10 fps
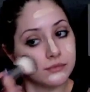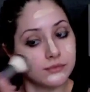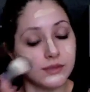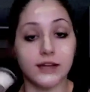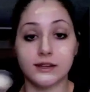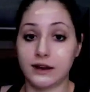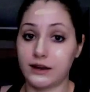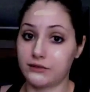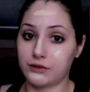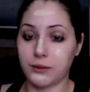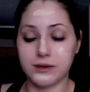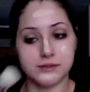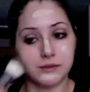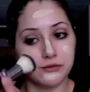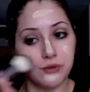not that I ever was
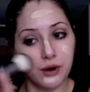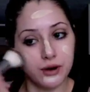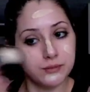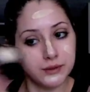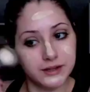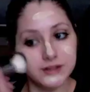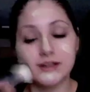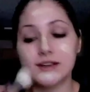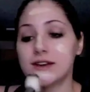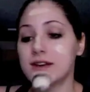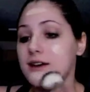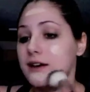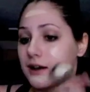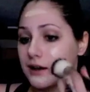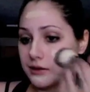before, but
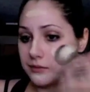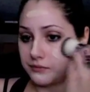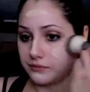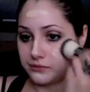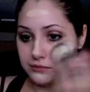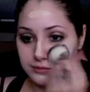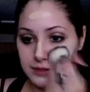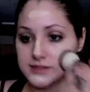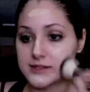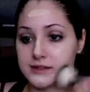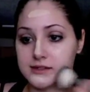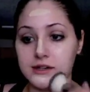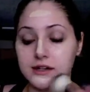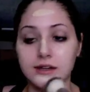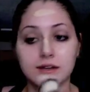my skin's going
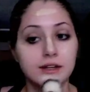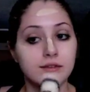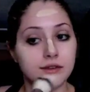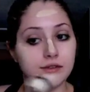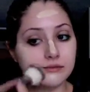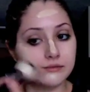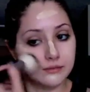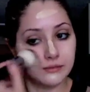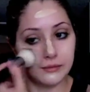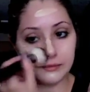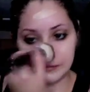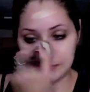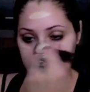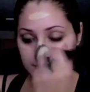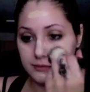to get even
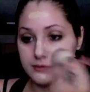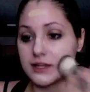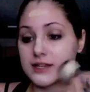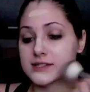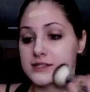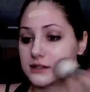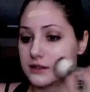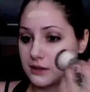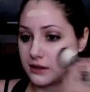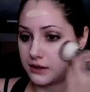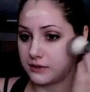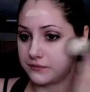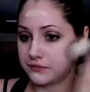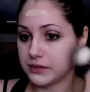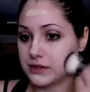less
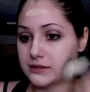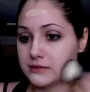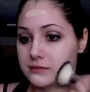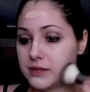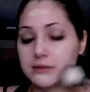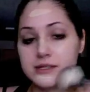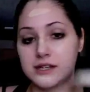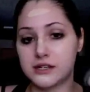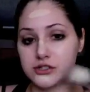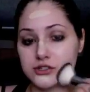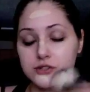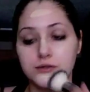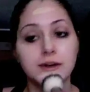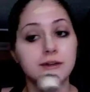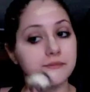pigmentation to
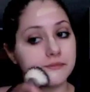it.